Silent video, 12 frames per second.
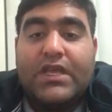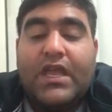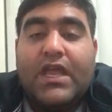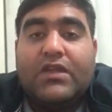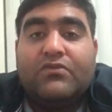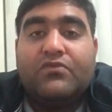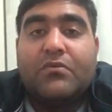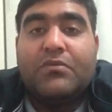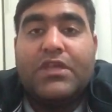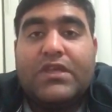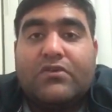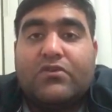And from
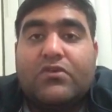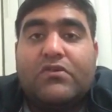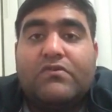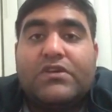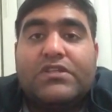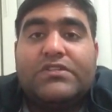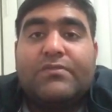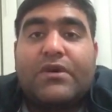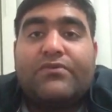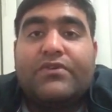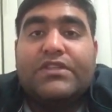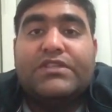here onwards, my
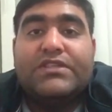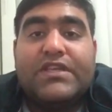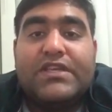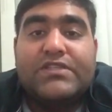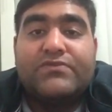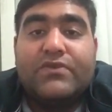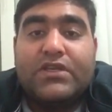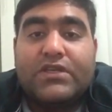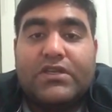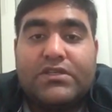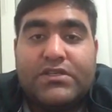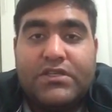friend Jazz will
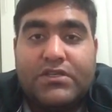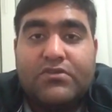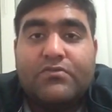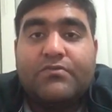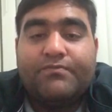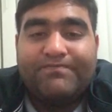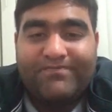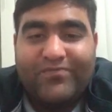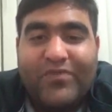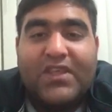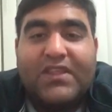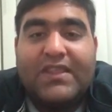continue.
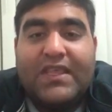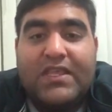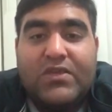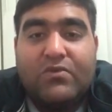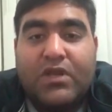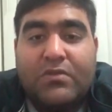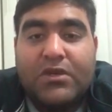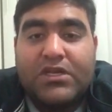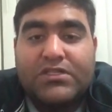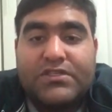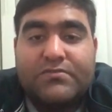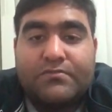Thank you very
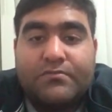much.